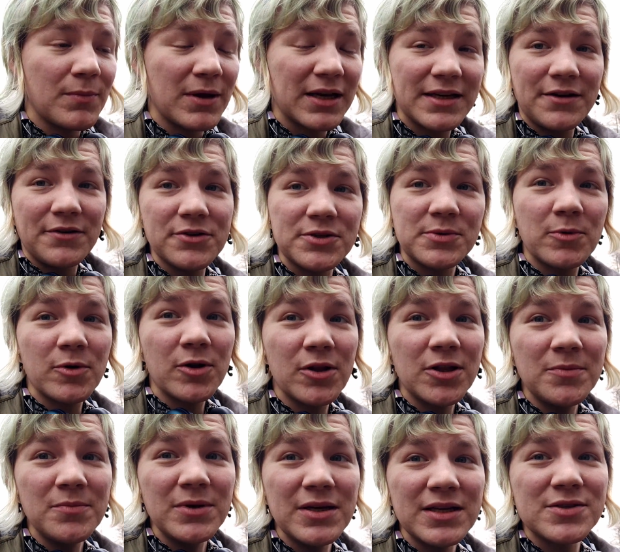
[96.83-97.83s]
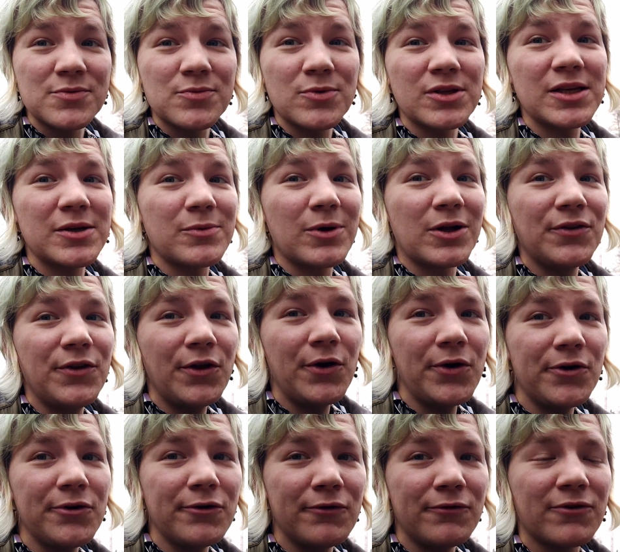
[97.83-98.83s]
Magnetospirillum is really well
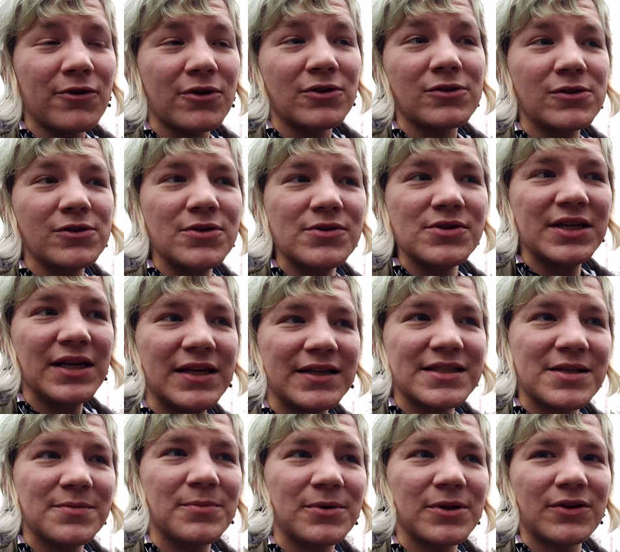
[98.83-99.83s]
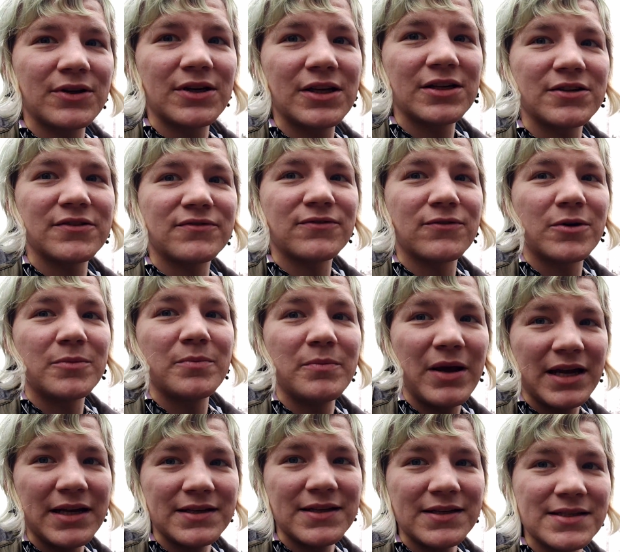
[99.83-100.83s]
known for losing its ability to form
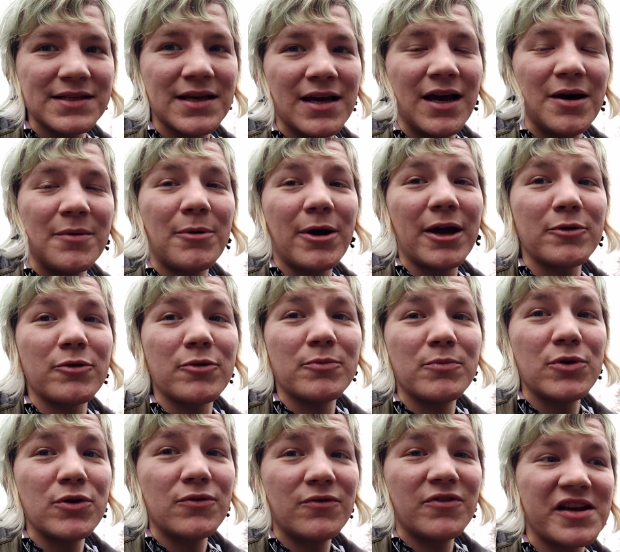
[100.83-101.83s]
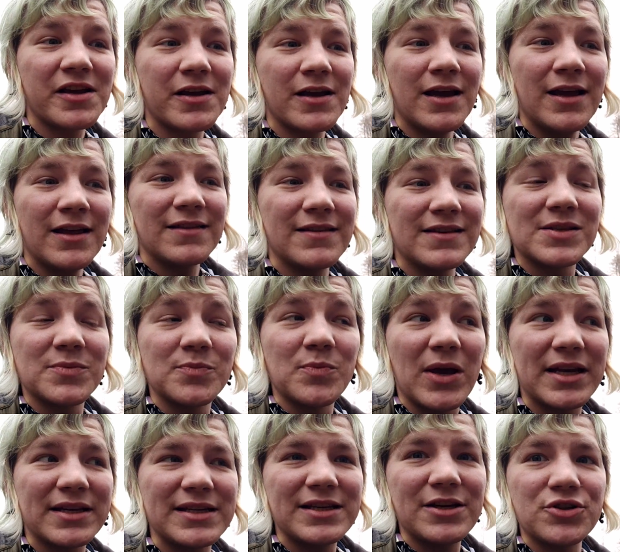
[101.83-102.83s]
magnets by removing this
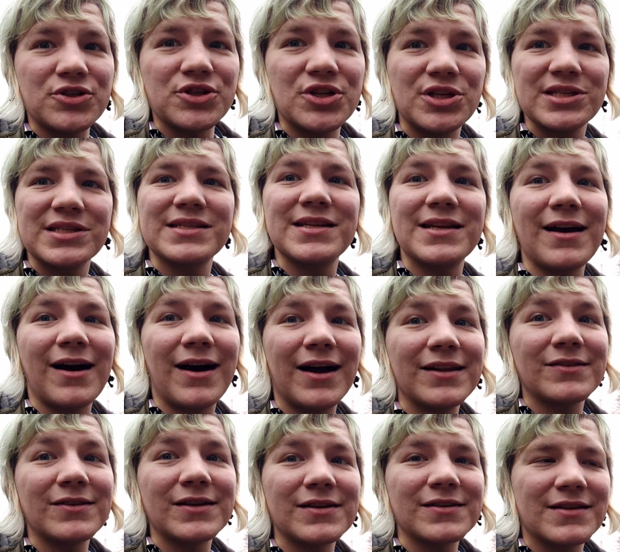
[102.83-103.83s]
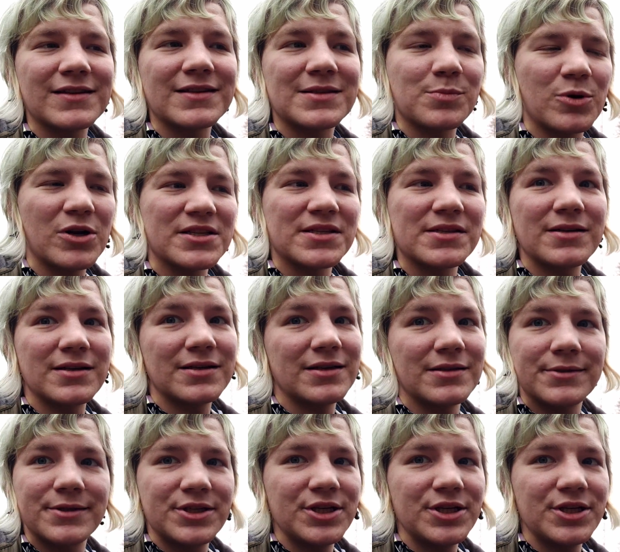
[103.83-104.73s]
magnetogenicity island that's present in its